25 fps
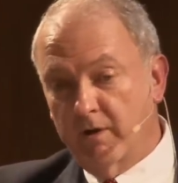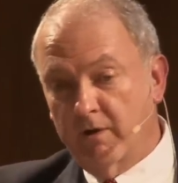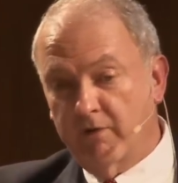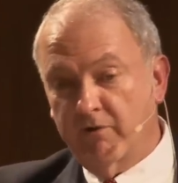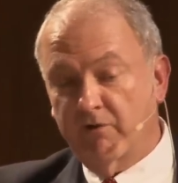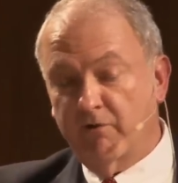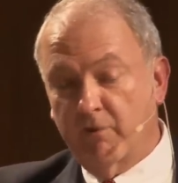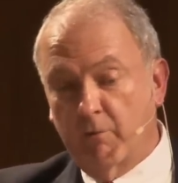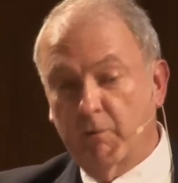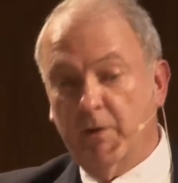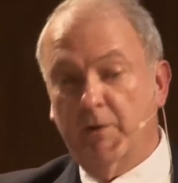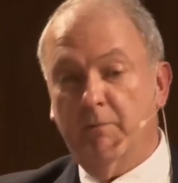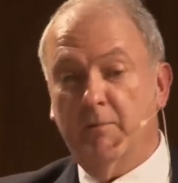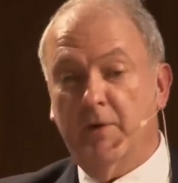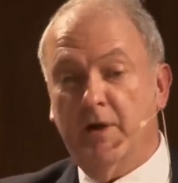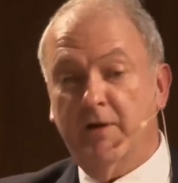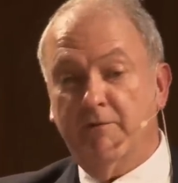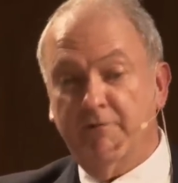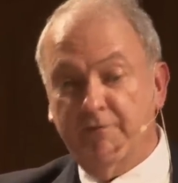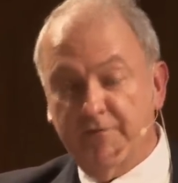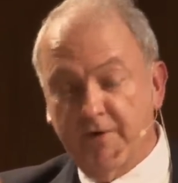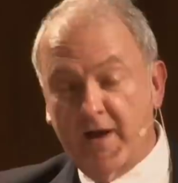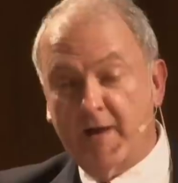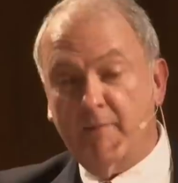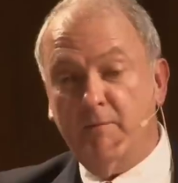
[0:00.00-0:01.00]
someone in my
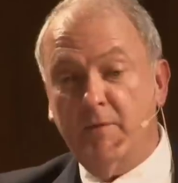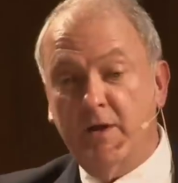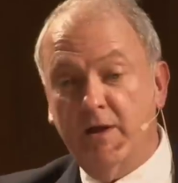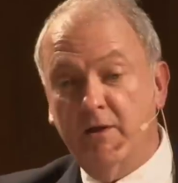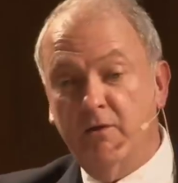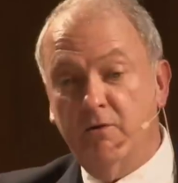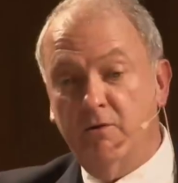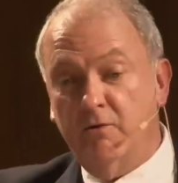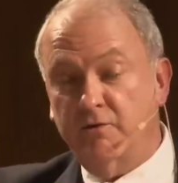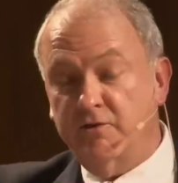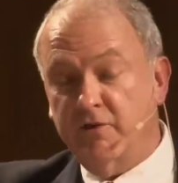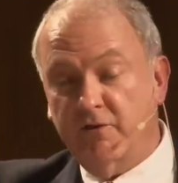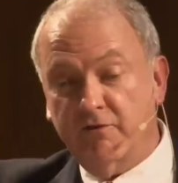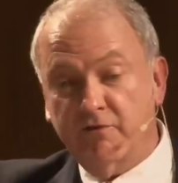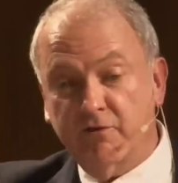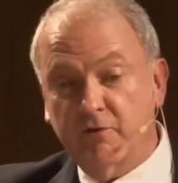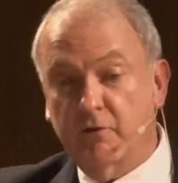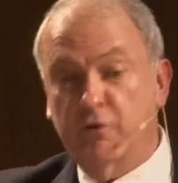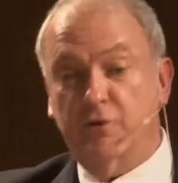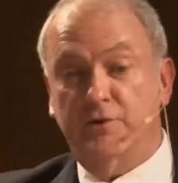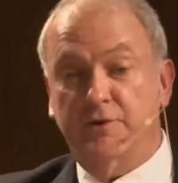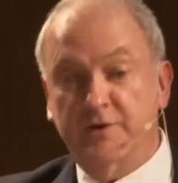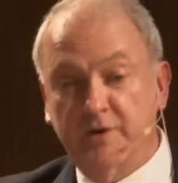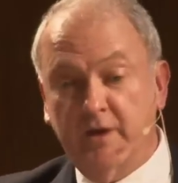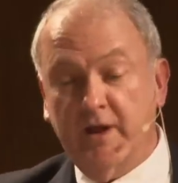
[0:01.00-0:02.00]
family who just
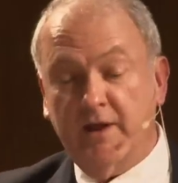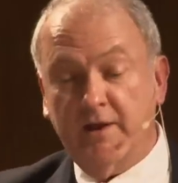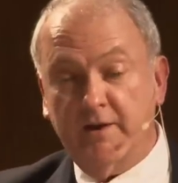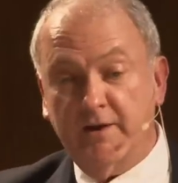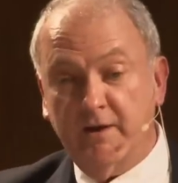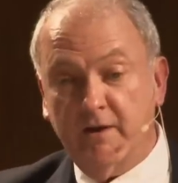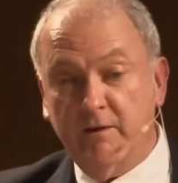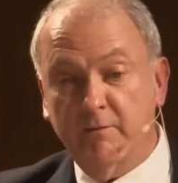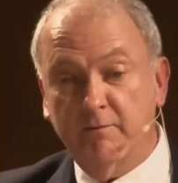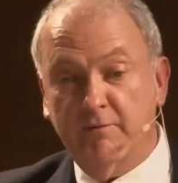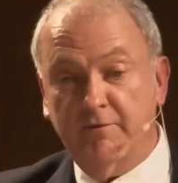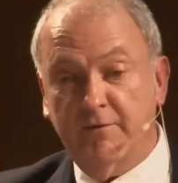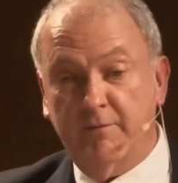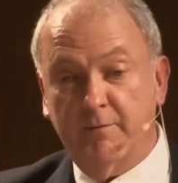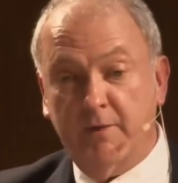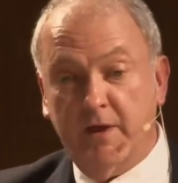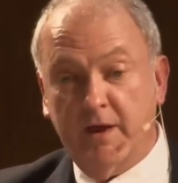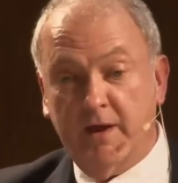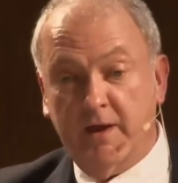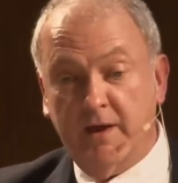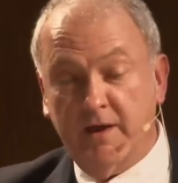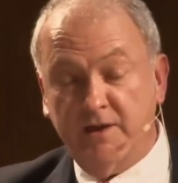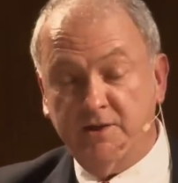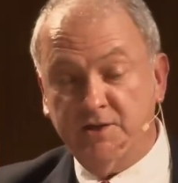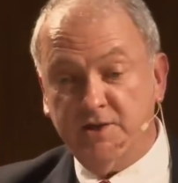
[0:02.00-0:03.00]
couldn't get help from the
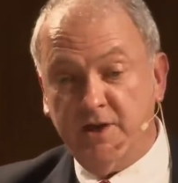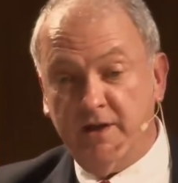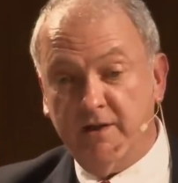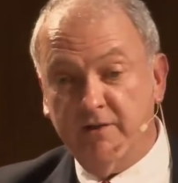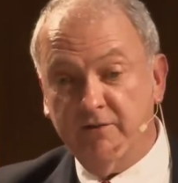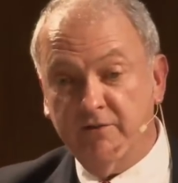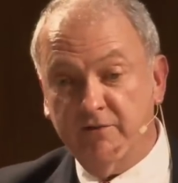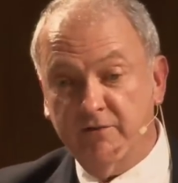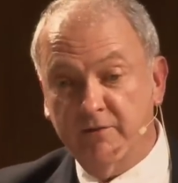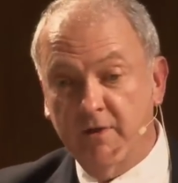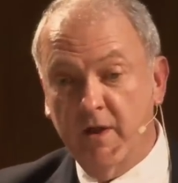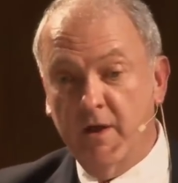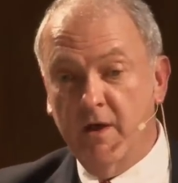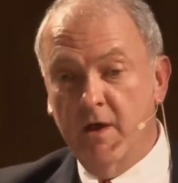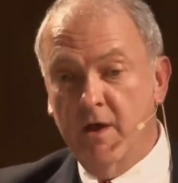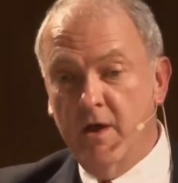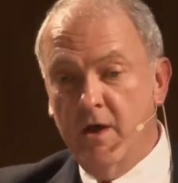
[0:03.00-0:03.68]
NHS.